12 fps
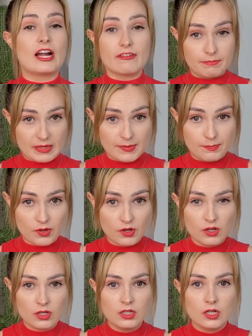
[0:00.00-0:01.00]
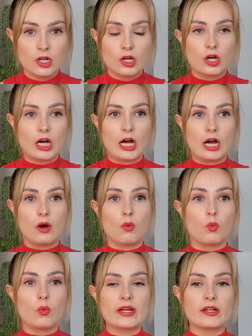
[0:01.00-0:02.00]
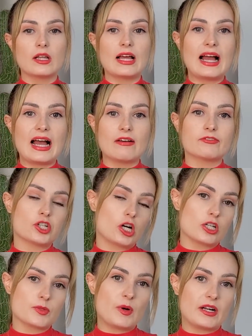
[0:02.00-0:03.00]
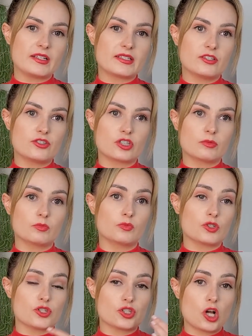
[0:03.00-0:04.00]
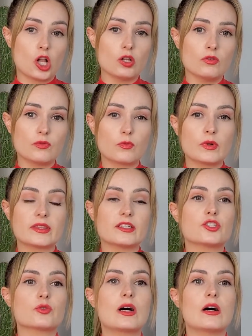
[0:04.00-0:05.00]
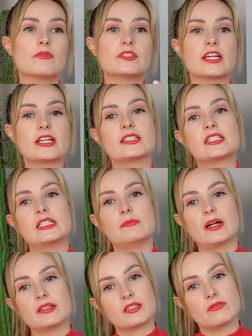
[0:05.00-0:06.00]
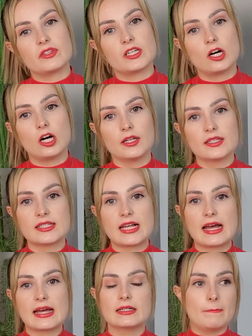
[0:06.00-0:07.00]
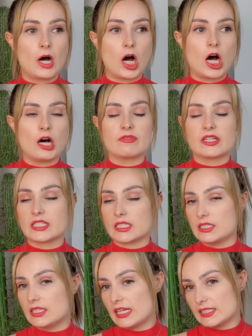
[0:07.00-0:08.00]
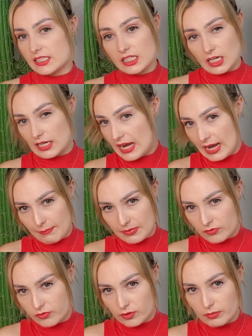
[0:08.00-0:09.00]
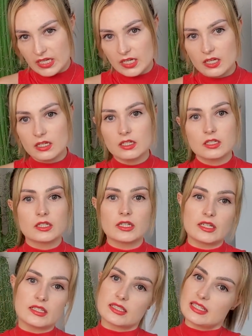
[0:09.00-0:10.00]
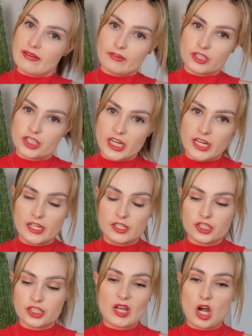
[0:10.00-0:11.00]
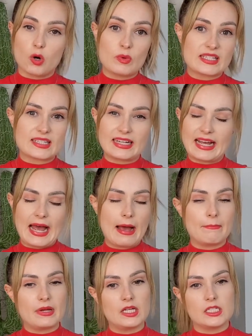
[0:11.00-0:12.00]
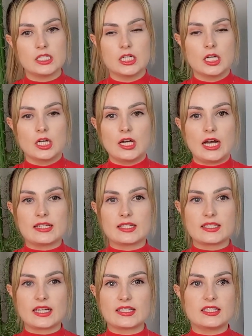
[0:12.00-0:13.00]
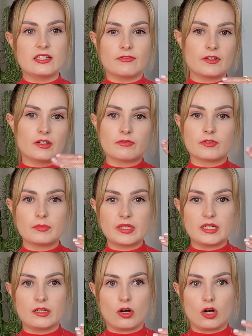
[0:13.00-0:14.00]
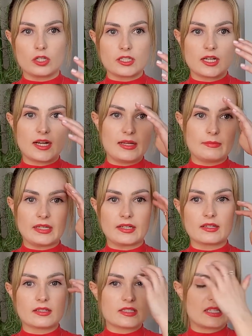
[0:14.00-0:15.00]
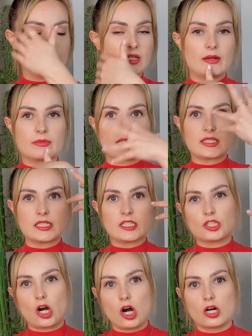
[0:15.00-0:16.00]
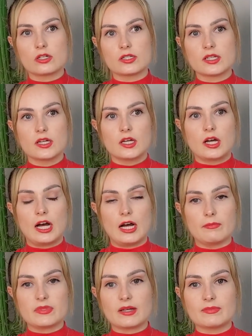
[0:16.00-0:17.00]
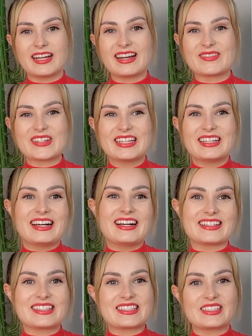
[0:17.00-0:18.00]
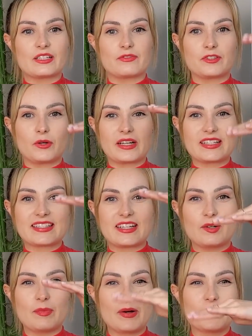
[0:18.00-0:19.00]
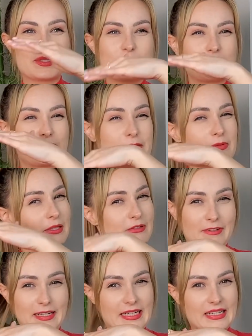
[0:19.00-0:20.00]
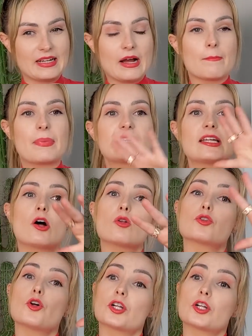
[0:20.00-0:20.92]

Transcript: of people will have Charles Bonnet Syndrome resolve within 12 to 18 months of the onset. Obviously, that did not happen for me. It's never changed, always gonna happen. As I said, it's different for me all the time. Like sometimes I see stars, sometimes I'll see like floating sailboats, which is really funny, but they don't look